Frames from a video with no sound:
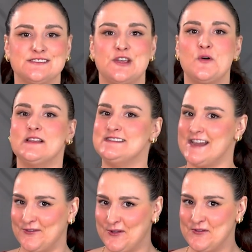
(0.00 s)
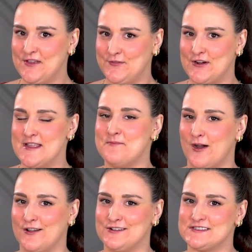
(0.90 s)
So, download the free
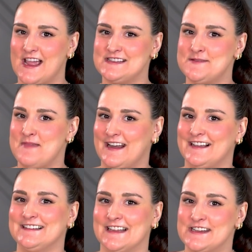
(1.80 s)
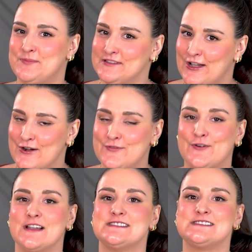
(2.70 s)
Marketer's Guide to Meta linked below
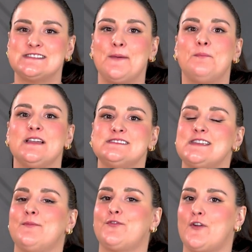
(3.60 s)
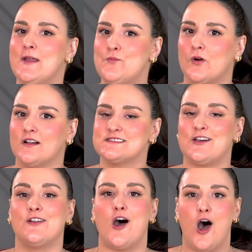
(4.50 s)
for a step by step frameworks
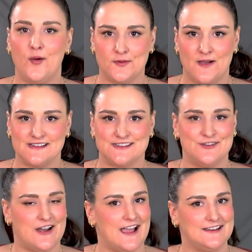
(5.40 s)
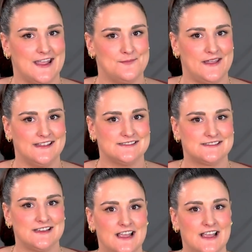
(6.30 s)
on optimizing your ad campaigns.